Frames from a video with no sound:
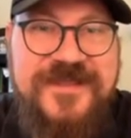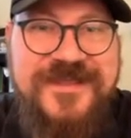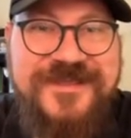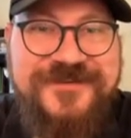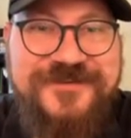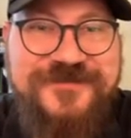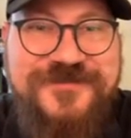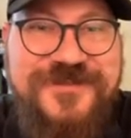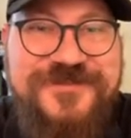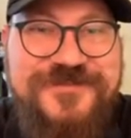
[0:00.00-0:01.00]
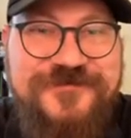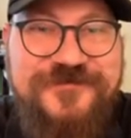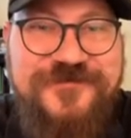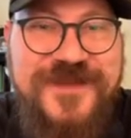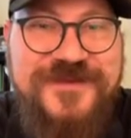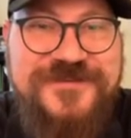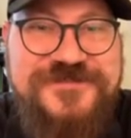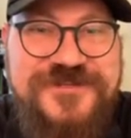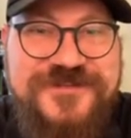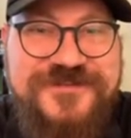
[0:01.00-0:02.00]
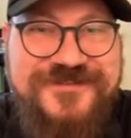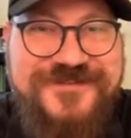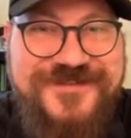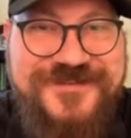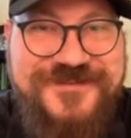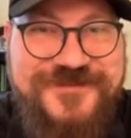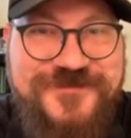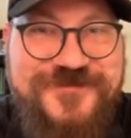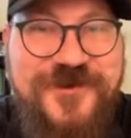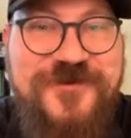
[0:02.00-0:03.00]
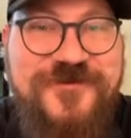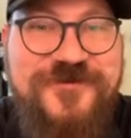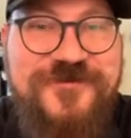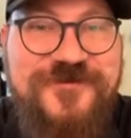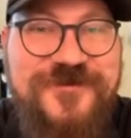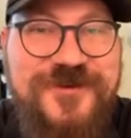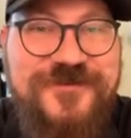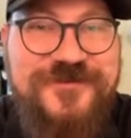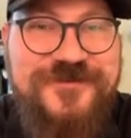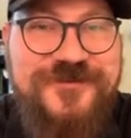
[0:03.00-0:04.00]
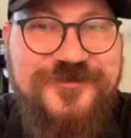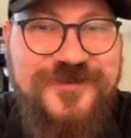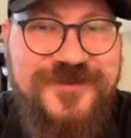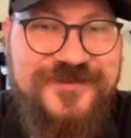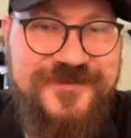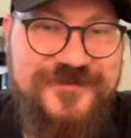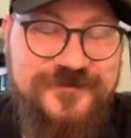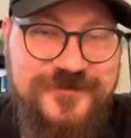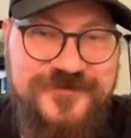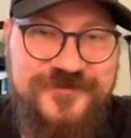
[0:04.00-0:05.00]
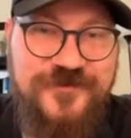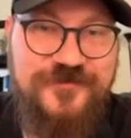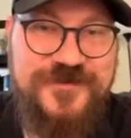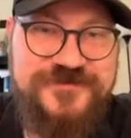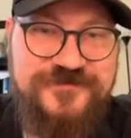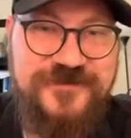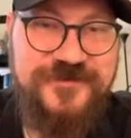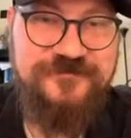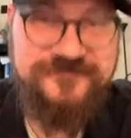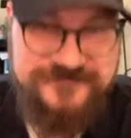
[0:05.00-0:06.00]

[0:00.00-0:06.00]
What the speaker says: and this fighting chicken is so good. It was so much fun.